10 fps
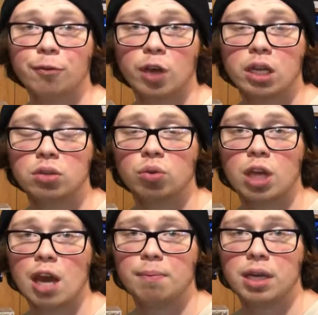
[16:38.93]
friend who
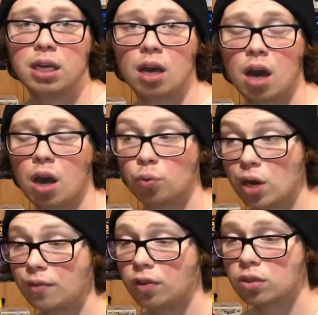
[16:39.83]
gave me
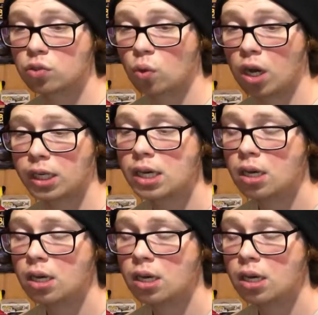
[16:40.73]
Raven Squad,